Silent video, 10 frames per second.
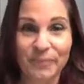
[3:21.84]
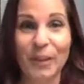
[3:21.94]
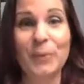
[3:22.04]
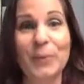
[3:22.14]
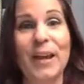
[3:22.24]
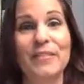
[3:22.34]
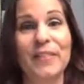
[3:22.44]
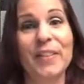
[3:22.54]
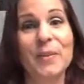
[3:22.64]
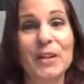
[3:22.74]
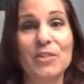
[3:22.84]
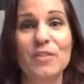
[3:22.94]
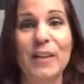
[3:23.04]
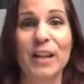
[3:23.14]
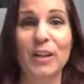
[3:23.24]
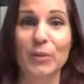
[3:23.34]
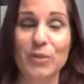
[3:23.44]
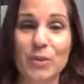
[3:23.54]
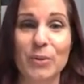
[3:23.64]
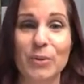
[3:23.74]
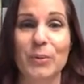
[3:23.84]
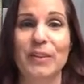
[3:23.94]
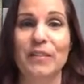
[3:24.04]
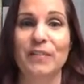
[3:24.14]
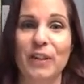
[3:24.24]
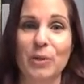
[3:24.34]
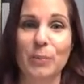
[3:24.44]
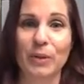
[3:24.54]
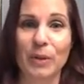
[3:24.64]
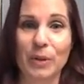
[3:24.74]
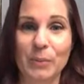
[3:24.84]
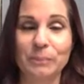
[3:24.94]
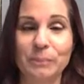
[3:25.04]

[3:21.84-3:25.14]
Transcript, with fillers: Okay, find the measure of angle 2 in the figure below.